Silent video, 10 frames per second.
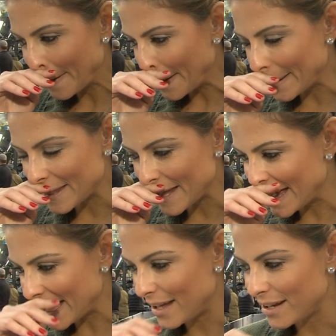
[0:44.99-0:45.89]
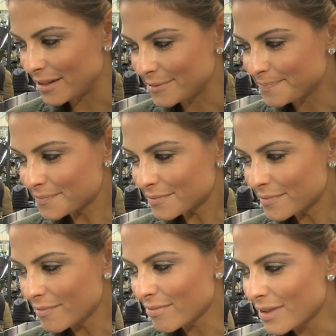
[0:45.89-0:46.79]
And then
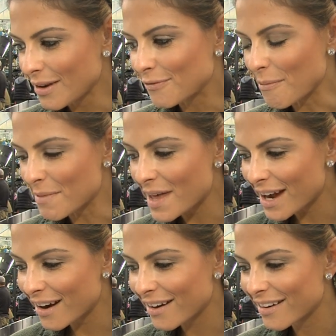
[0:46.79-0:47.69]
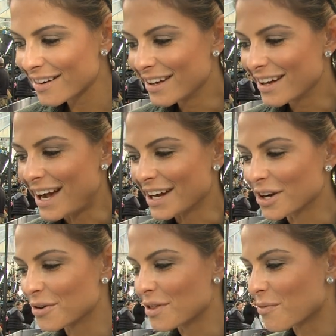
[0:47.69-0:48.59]
from there, I
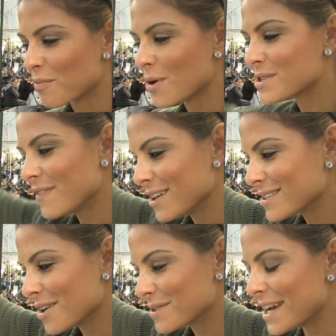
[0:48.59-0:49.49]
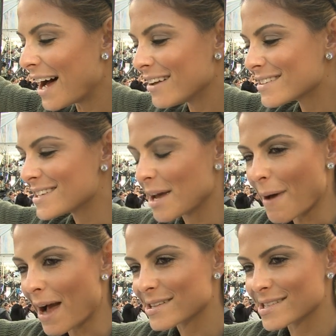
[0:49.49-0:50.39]
go to the Roosevelt Hotel to tape
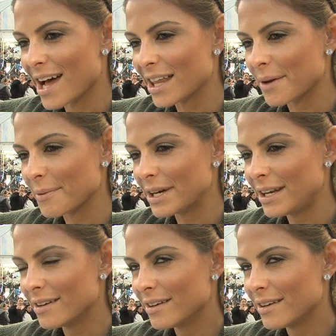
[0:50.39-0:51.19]
Access Hollywood